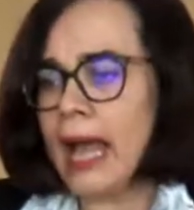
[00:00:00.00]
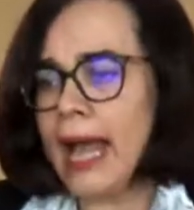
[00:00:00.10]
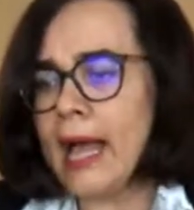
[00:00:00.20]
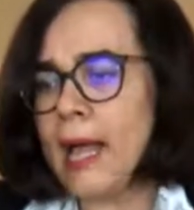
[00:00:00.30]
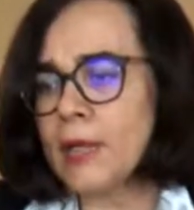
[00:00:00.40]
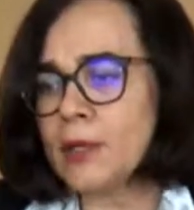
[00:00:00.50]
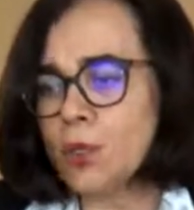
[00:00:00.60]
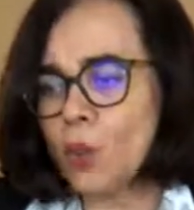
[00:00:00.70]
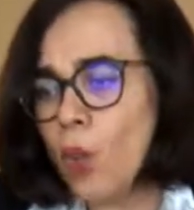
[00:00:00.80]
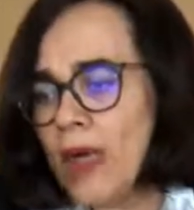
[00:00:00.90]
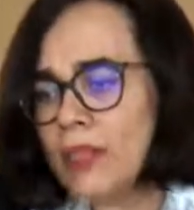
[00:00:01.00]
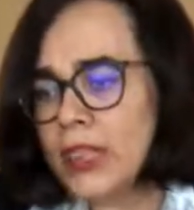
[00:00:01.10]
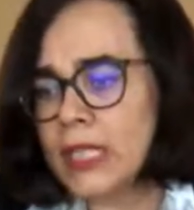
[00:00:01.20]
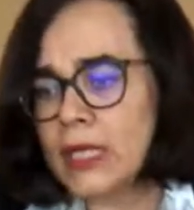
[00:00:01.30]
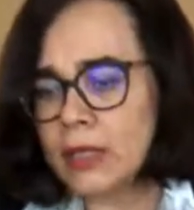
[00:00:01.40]
And
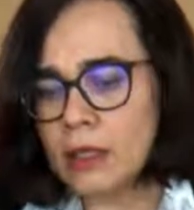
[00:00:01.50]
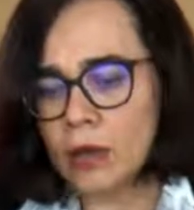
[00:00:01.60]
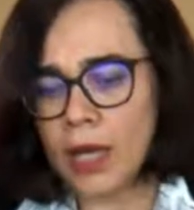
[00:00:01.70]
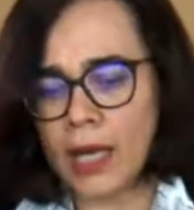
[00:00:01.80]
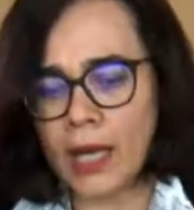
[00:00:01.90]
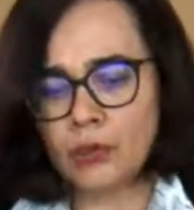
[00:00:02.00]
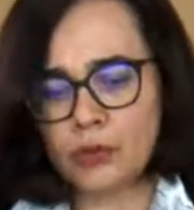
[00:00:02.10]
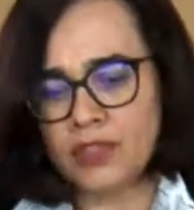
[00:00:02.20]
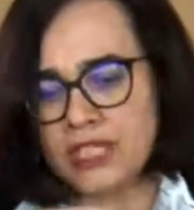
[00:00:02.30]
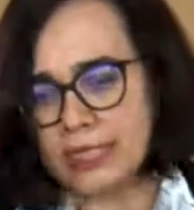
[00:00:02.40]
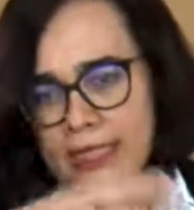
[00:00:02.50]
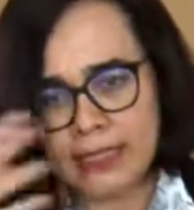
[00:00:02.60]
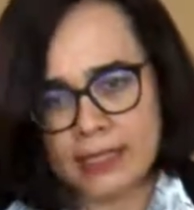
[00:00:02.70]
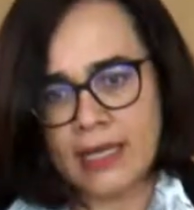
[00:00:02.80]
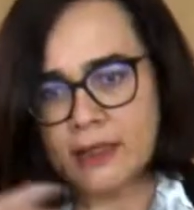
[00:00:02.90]
one thing out of this
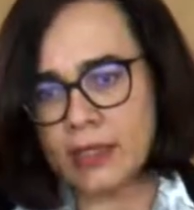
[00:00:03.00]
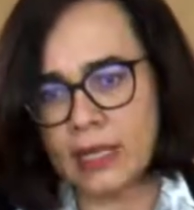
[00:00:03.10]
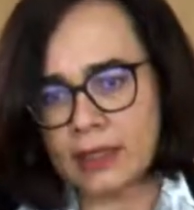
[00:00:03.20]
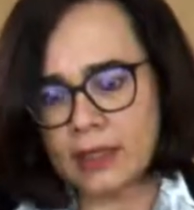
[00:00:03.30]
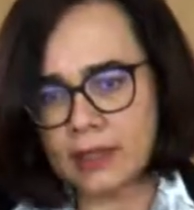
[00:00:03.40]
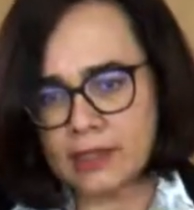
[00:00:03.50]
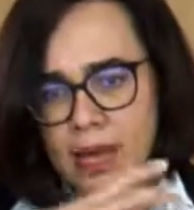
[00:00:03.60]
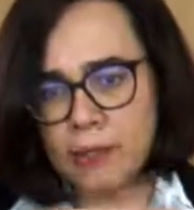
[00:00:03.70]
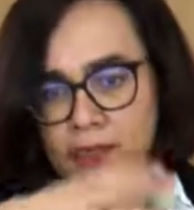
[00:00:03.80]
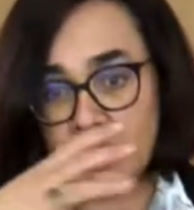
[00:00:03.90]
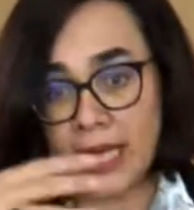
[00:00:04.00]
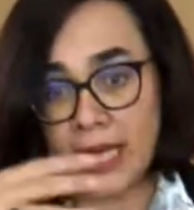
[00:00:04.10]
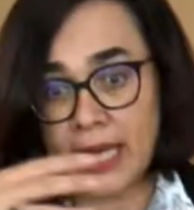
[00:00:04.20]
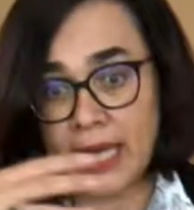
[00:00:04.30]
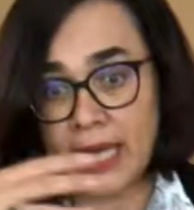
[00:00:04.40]
list that some of the
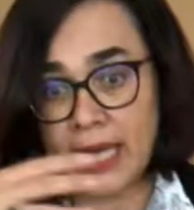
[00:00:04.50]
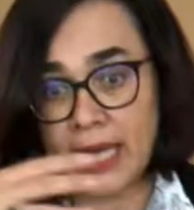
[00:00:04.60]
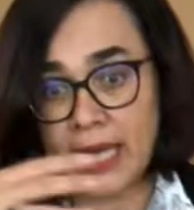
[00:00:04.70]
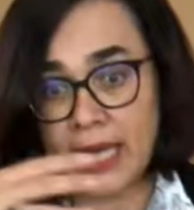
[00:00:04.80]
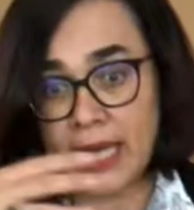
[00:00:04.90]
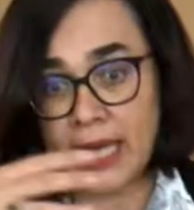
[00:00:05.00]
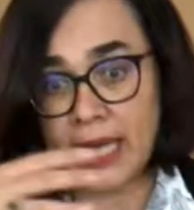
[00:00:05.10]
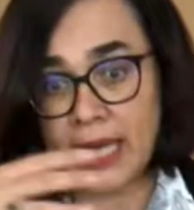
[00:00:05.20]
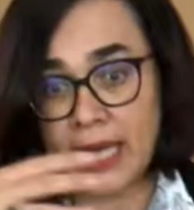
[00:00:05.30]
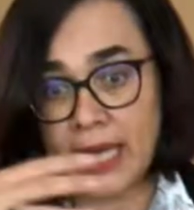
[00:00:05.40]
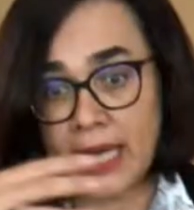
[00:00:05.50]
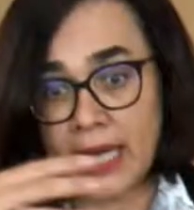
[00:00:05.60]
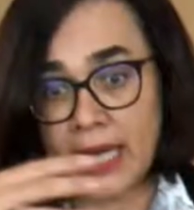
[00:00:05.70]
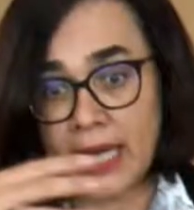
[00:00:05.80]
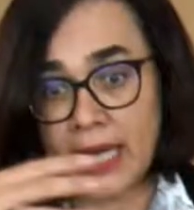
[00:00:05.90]
experts in animation have
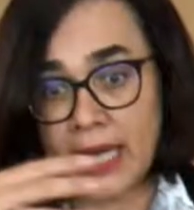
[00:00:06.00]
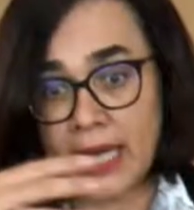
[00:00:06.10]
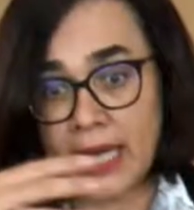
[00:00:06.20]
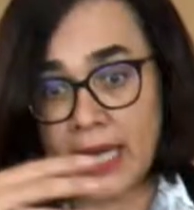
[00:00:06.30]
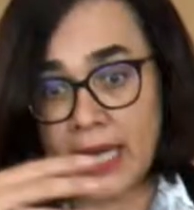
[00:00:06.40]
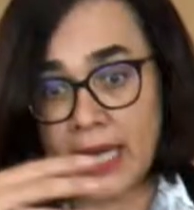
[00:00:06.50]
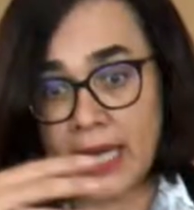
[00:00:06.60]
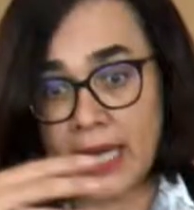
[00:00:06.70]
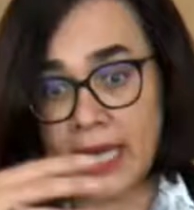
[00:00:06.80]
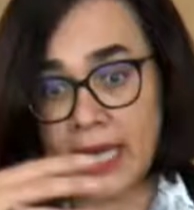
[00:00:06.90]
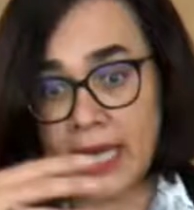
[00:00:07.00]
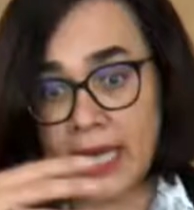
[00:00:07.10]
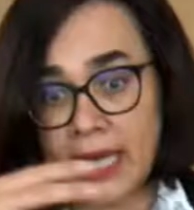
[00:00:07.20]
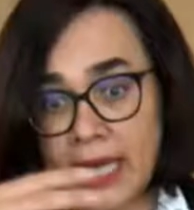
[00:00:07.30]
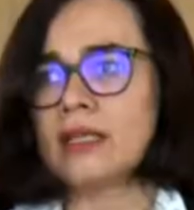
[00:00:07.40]
made about the best
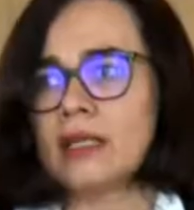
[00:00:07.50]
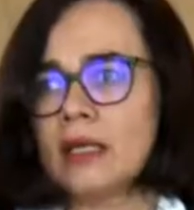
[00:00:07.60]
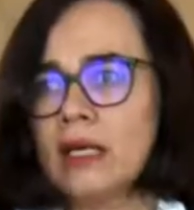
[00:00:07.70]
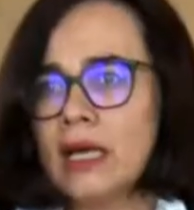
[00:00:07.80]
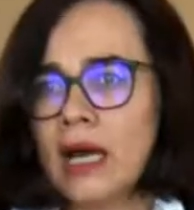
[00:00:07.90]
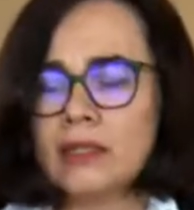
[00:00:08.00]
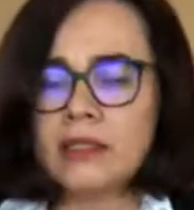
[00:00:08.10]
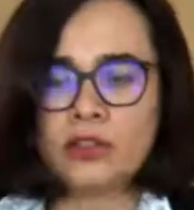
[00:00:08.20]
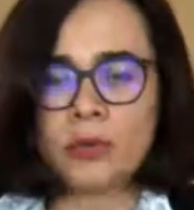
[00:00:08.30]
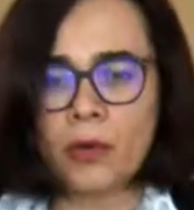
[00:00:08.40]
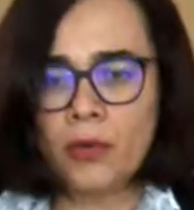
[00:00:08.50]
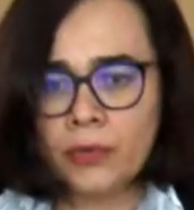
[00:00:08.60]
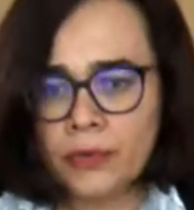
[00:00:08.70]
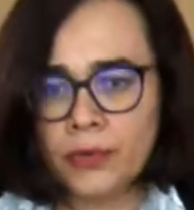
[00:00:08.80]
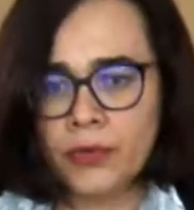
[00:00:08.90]
features and the top
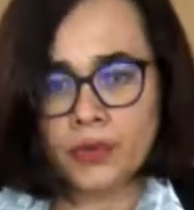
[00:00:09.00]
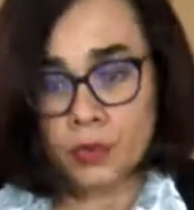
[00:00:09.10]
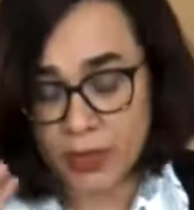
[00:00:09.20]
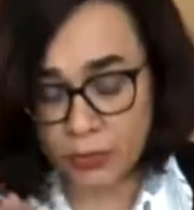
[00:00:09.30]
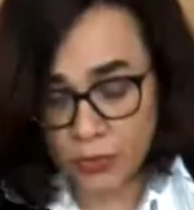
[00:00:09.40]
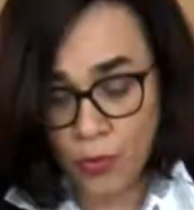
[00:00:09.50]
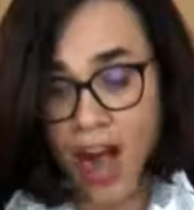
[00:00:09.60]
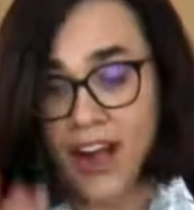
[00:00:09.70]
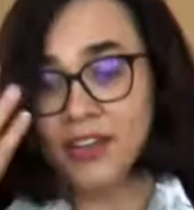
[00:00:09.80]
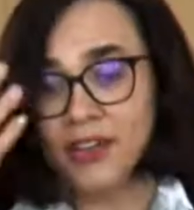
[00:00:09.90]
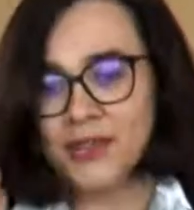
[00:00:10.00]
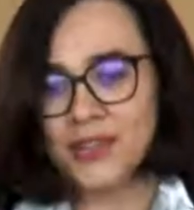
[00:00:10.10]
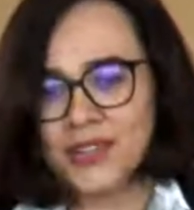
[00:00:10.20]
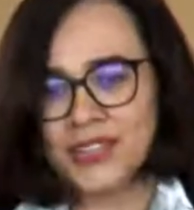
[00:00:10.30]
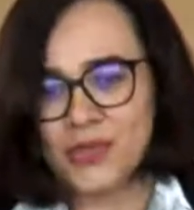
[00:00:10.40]
authors, where you are,
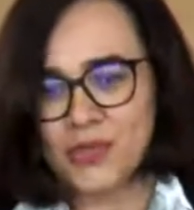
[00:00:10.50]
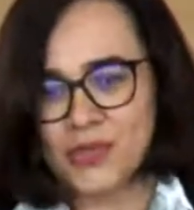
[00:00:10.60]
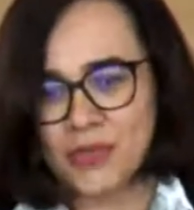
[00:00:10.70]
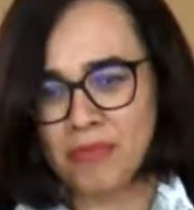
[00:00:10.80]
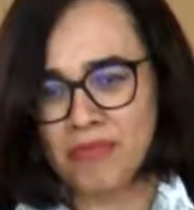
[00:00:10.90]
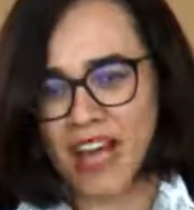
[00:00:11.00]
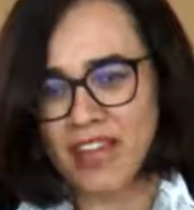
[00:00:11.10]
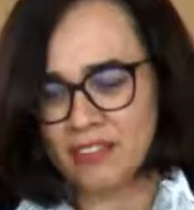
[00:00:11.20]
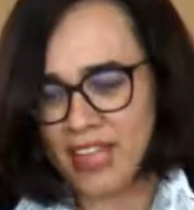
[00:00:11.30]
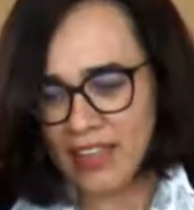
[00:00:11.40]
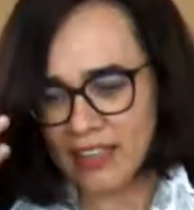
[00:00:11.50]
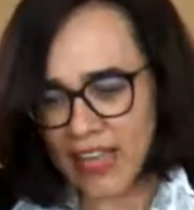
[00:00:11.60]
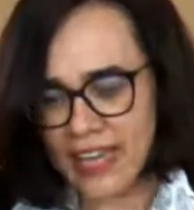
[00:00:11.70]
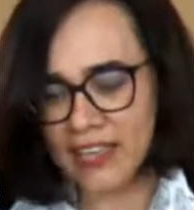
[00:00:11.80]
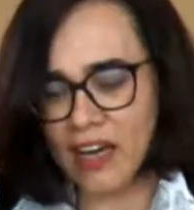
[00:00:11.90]
in those top 5
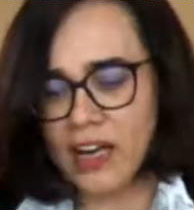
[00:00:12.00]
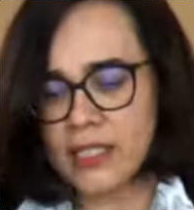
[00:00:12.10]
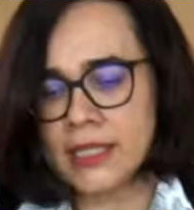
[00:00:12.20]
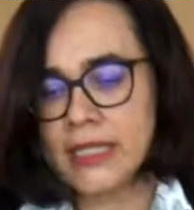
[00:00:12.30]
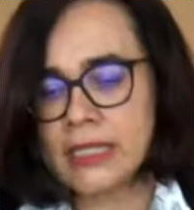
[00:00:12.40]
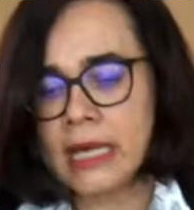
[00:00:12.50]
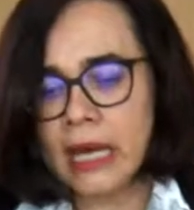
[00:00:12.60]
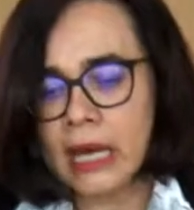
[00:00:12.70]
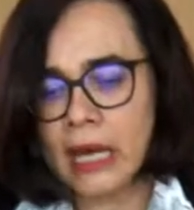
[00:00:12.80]
like artists,